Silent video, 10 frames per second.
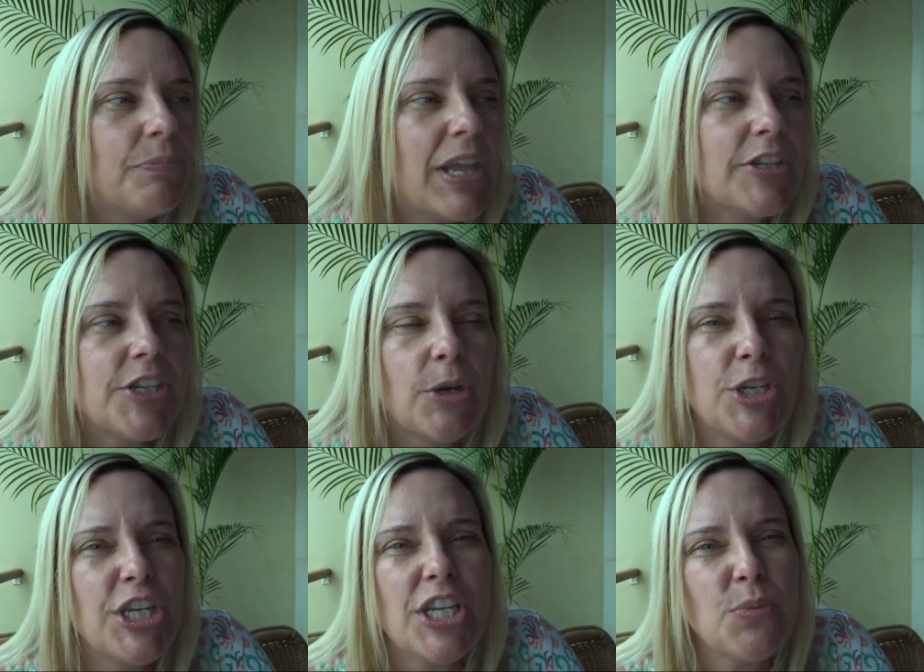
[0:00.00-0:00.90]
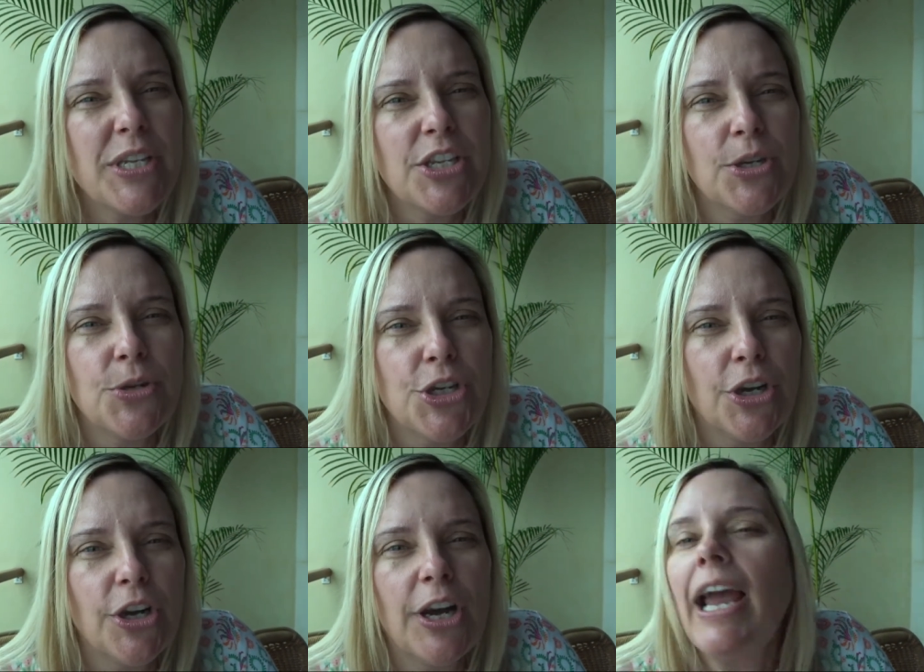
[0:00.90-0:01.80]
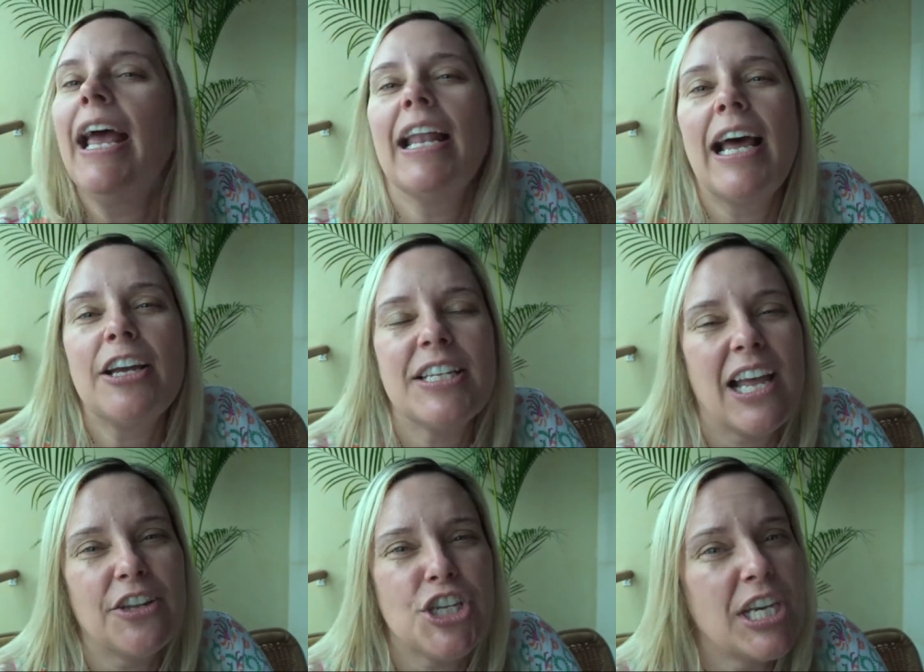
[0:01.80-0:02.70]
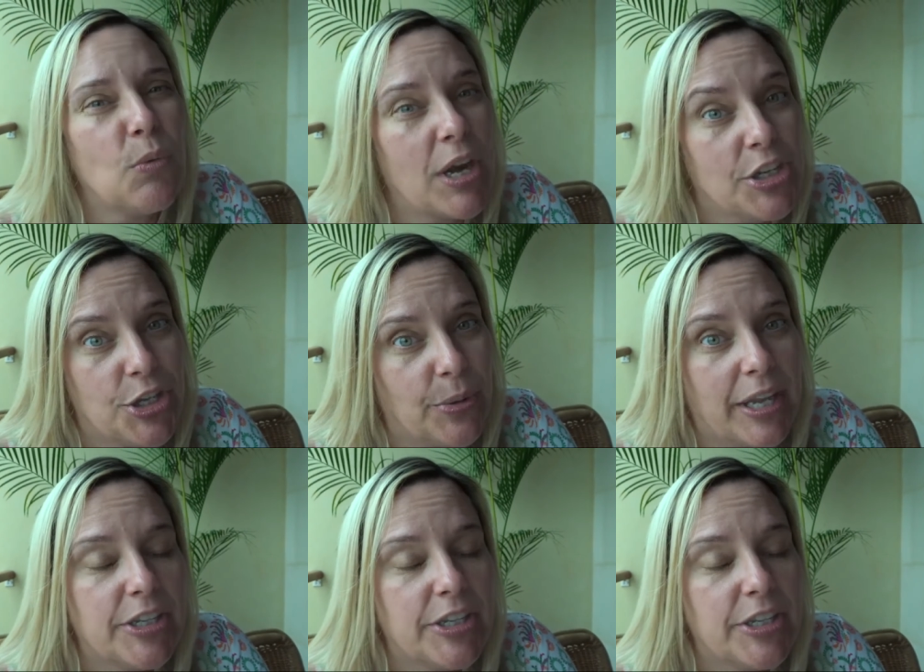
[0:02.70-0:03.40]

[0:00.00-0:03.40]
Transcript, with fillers: and so she just wasn't too sure, and I could tell she didn't want to do it.